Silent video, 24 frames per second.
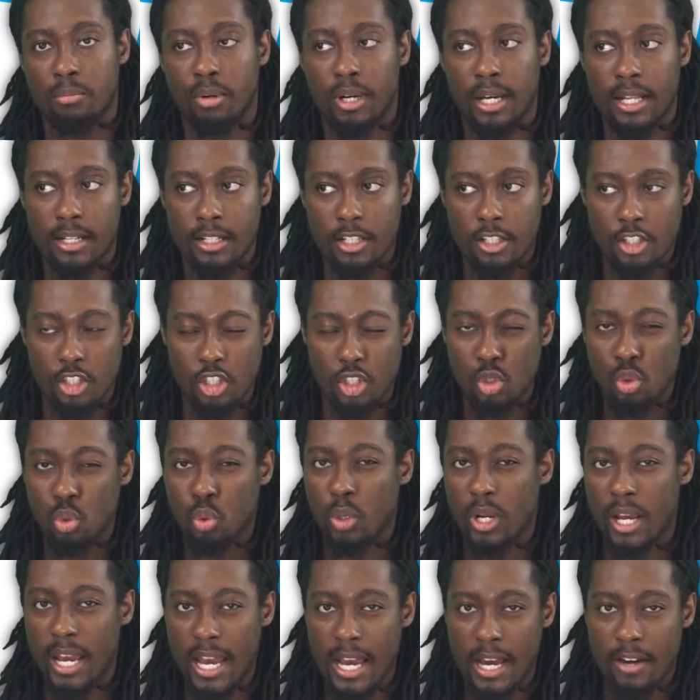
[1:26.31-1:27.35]
but
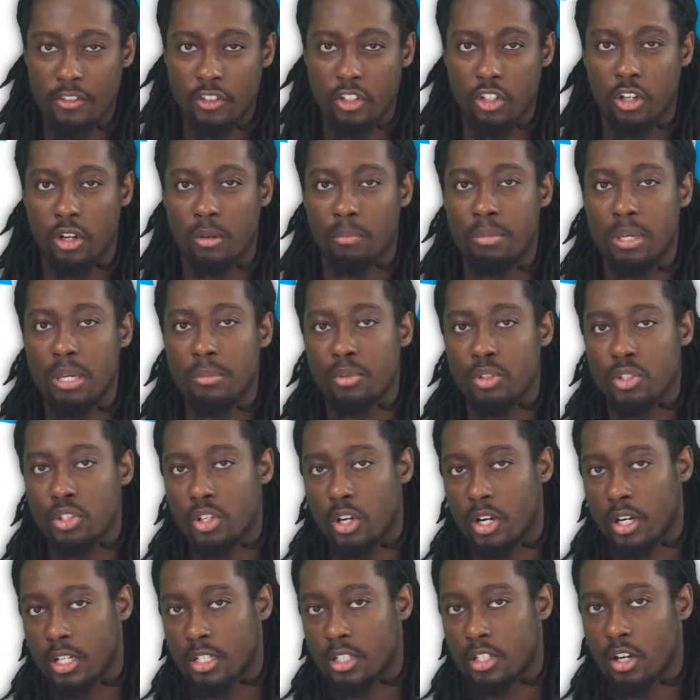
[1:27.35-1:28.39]
soon after people
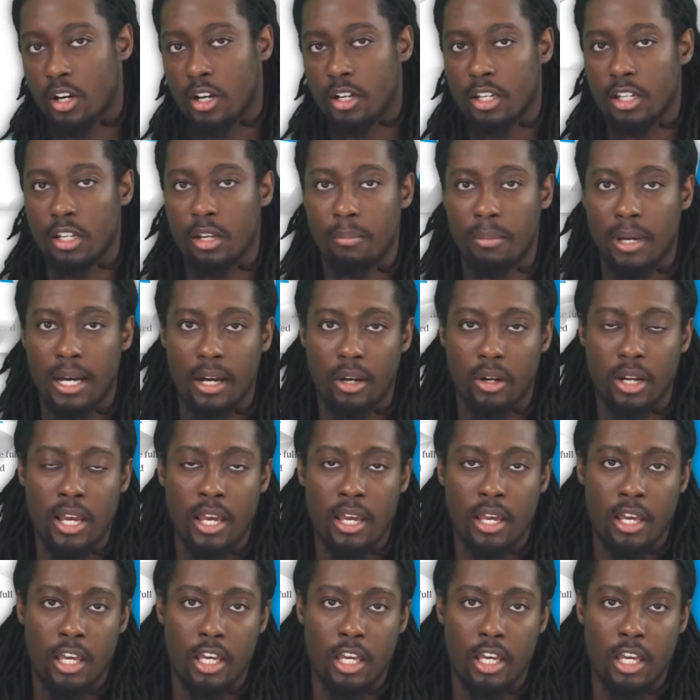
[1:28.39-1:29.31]
started talking about